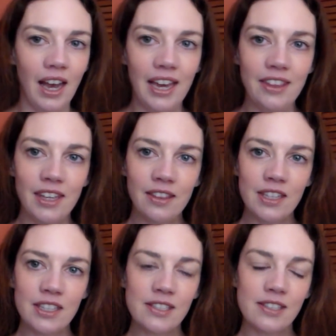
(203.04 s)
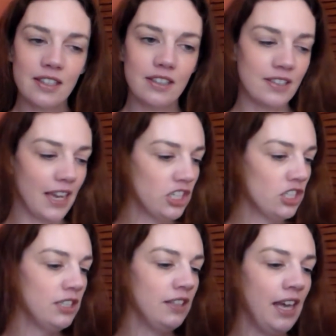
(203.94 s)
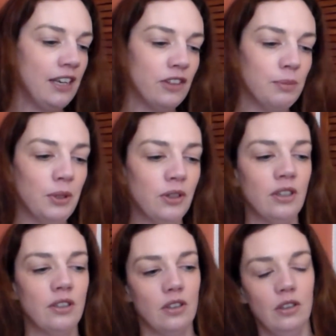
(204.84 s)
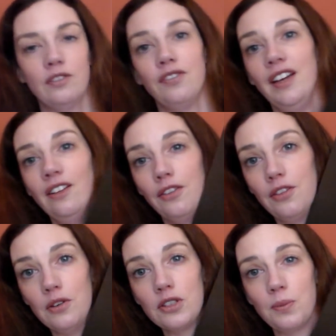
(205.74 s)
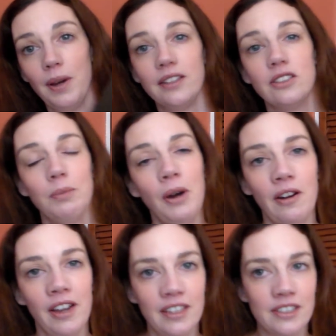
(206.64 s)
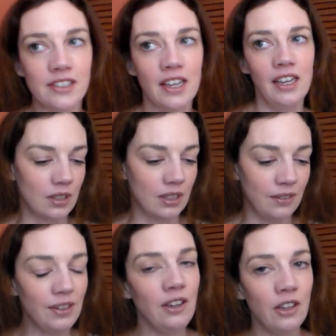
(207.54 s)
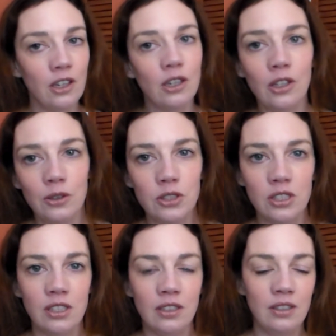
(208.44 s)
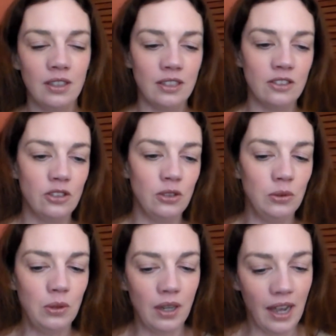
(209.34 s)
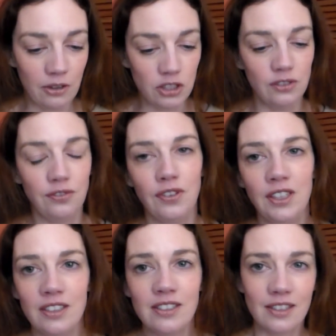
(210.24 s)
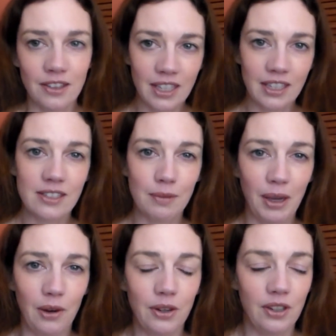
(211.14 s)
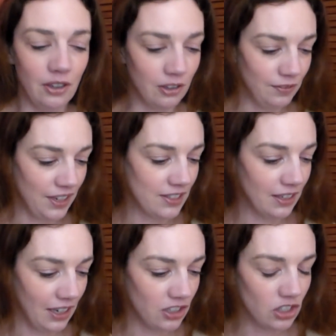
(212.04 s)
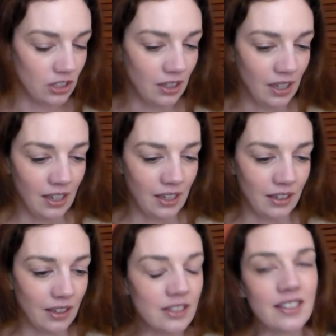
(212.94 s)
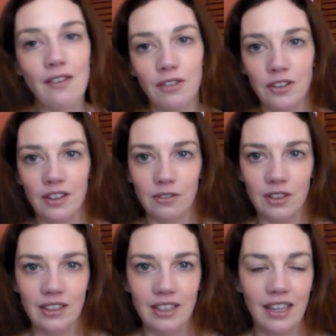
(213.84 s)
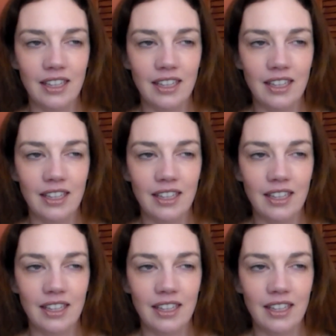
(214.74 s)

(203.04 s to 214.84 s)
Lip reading: I think this section at the end of the book called Final Thoughts, where Tamara is giving her conclusion into how she feels and thinks about her investigation, it's everything really.